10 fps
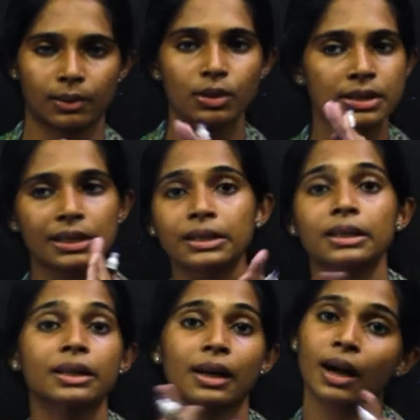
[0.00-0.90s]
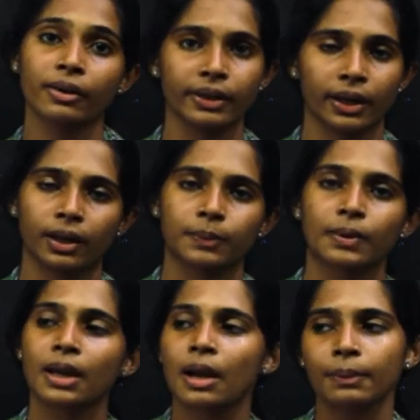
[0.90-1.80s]
A cylinder carve. We have
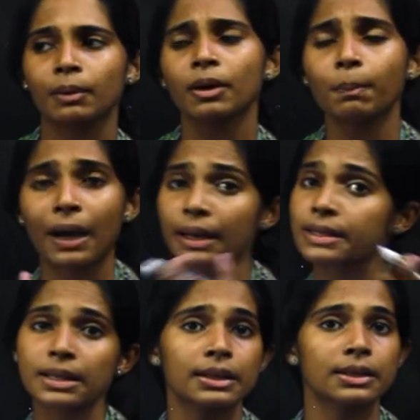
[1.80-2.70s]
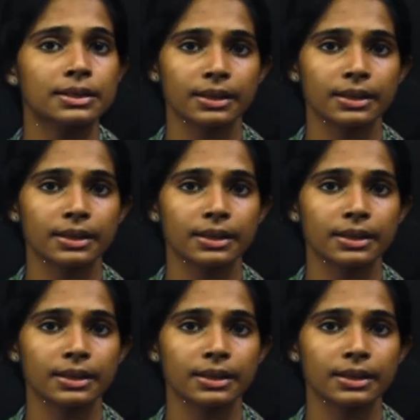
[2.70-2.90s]
many cylinders.